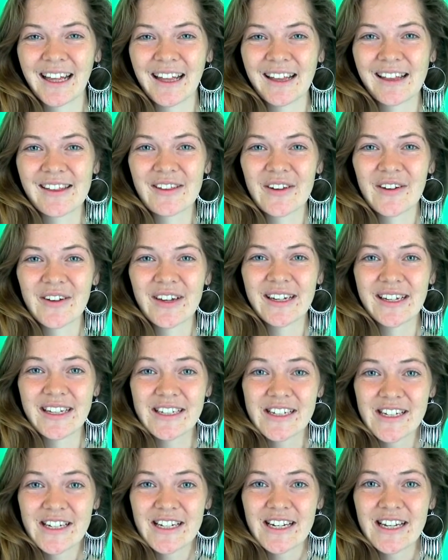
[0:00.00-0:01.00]
So
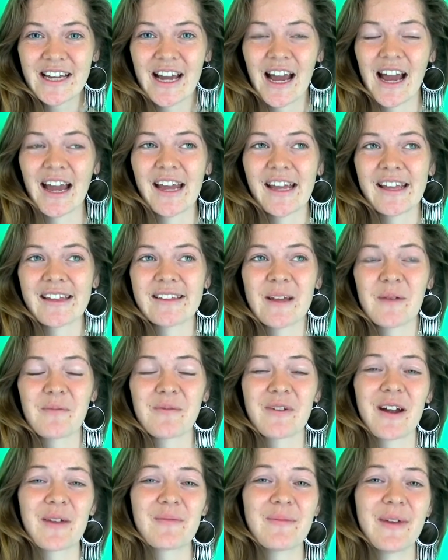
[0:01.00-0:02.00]
initially I stopped
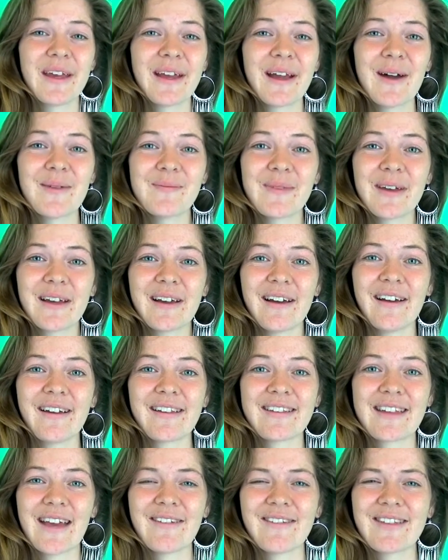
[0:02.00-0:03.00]
wearing makeup
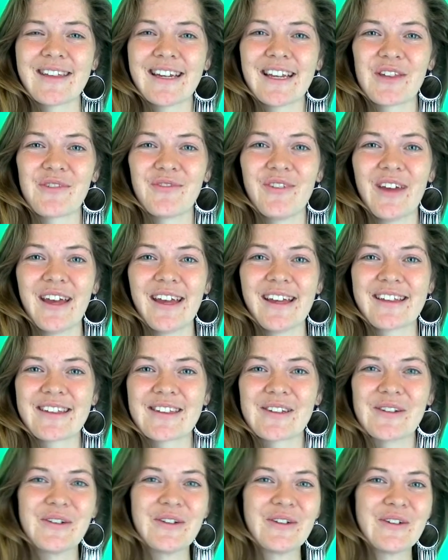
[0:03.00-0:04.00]
because I was in this
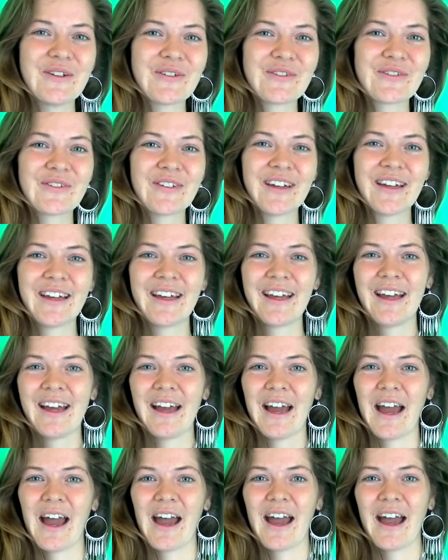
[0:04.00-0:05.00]
phase of
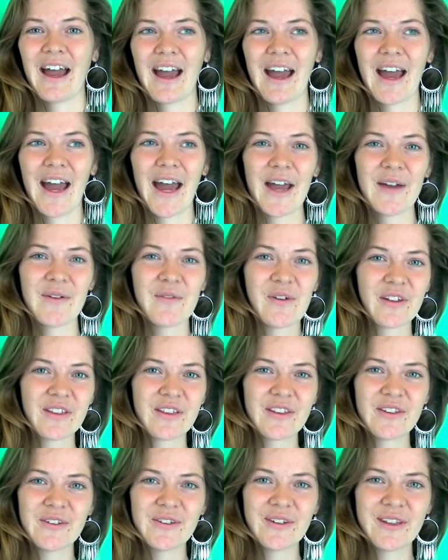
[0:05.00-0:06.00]
I
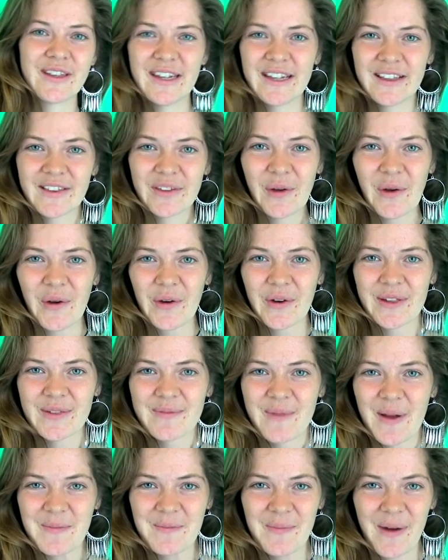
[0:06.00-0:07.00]
want to detox
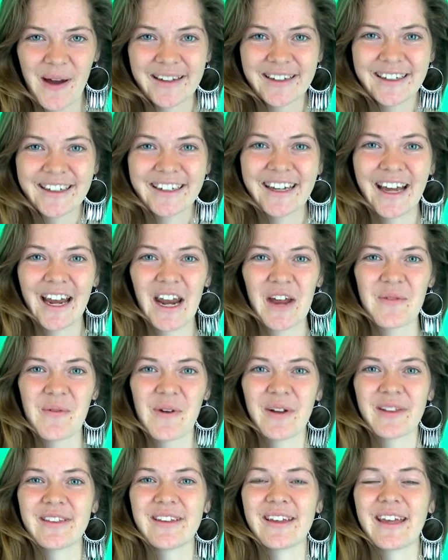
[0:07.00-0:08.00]
my body and I
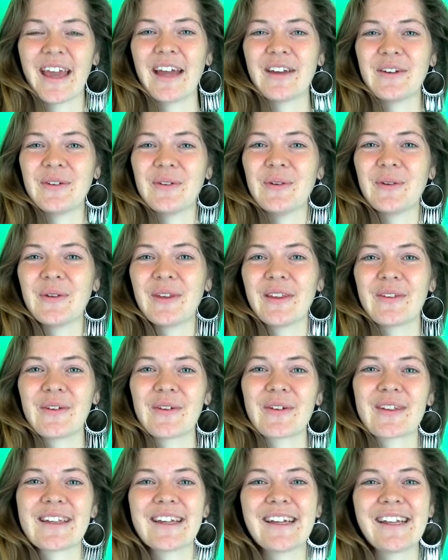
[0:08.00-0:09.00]
want to get all the
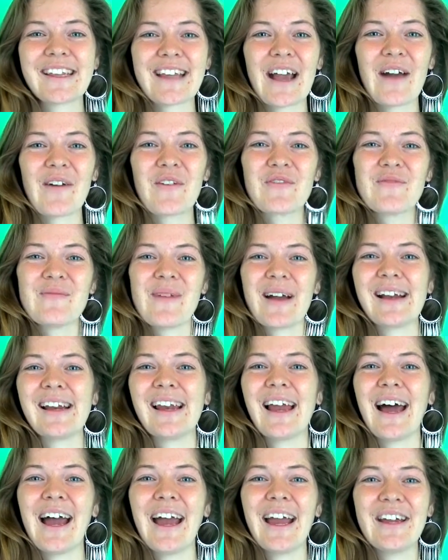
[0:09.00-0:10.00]
toxins out of my
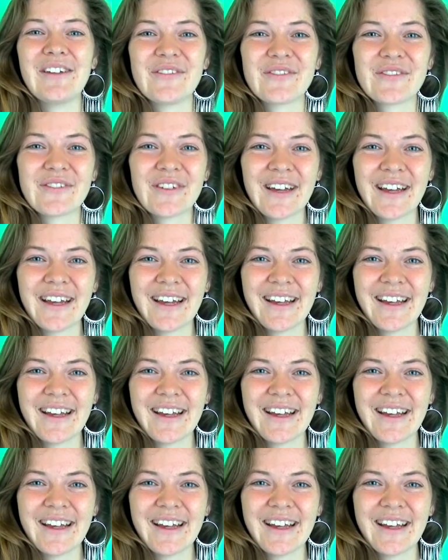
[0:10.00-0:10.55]
life.